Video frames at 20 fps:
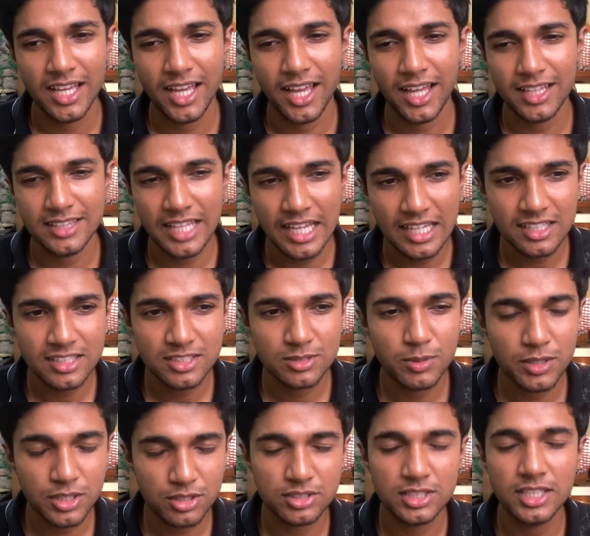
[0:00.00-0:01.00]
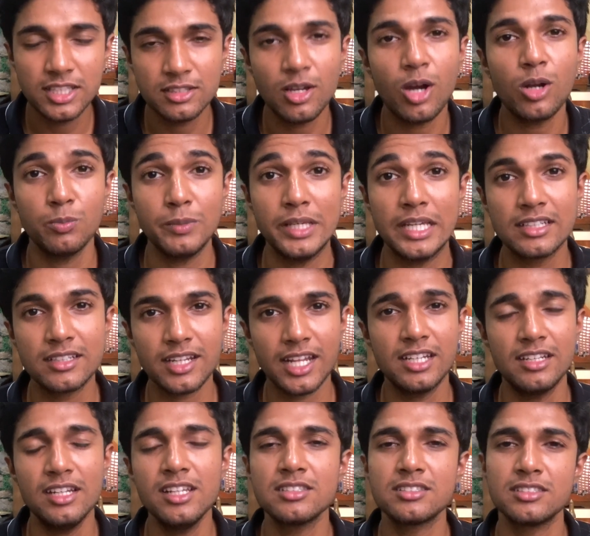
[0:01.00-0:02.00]
And that is because he taught me a
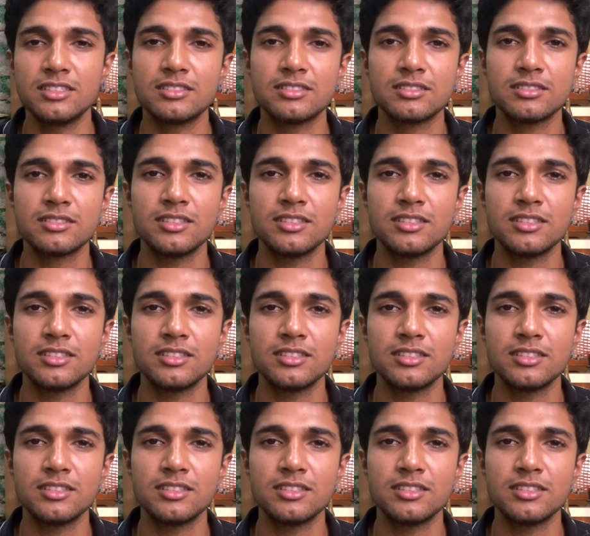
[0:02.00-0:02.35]
great lesson.